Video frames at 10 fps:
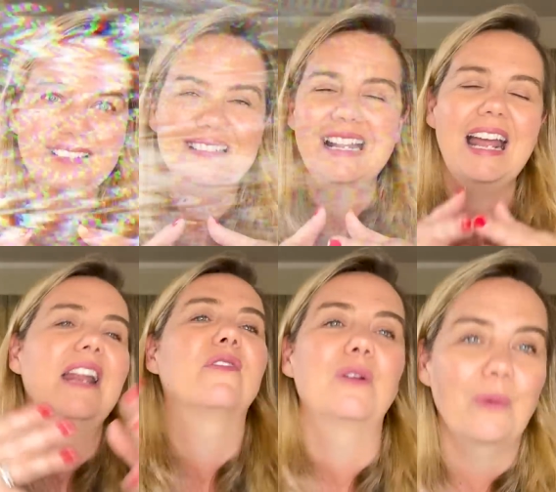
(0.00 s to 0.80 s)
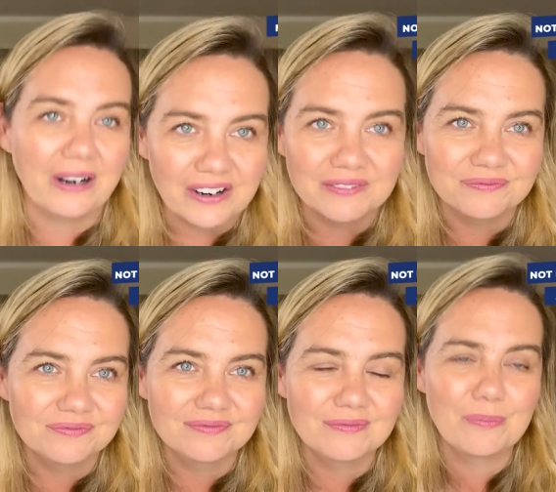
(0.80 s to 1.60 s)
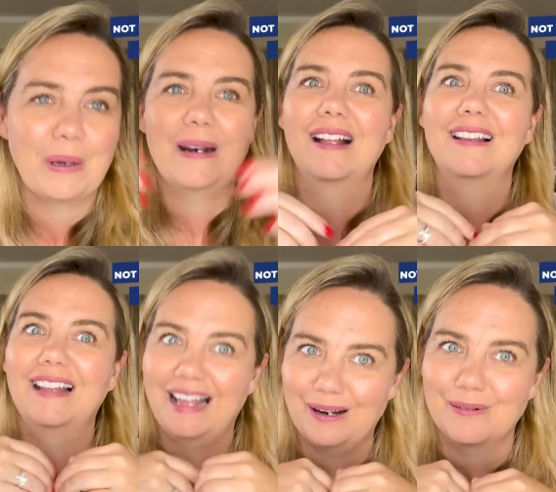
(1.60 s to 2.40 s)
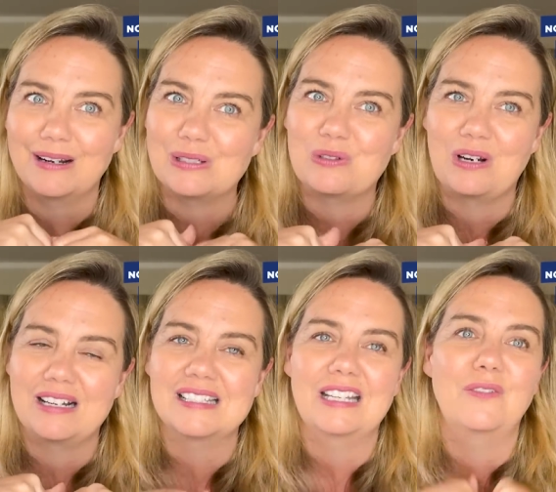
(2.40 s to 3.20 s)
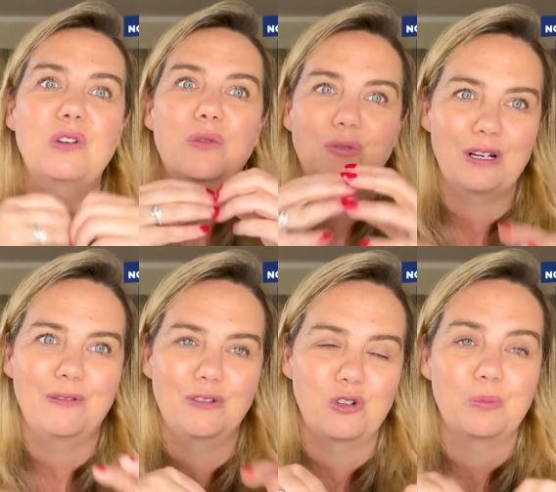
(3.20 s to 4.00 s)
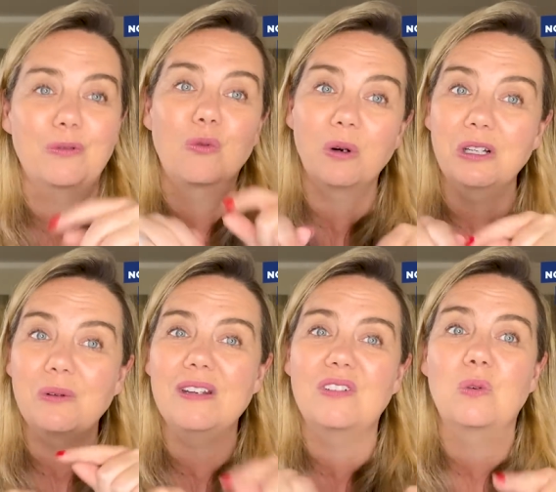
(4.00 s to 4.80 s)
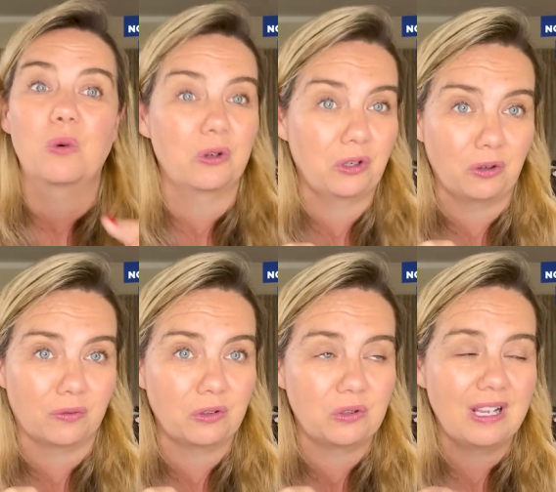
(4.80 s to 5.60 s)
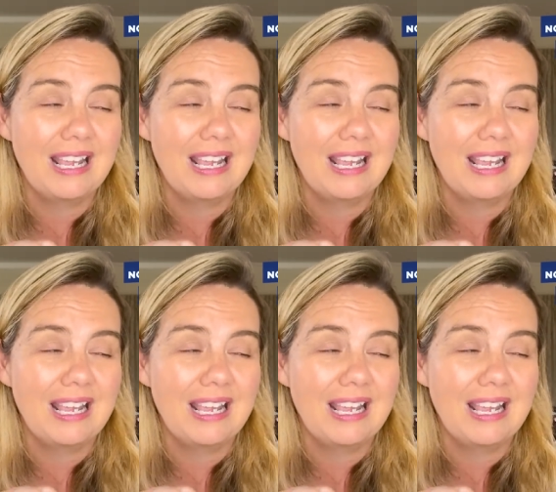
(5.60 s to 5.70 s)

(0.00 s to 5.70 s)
Not everywhere, but a lot of restaurants give you free food before you even order your food.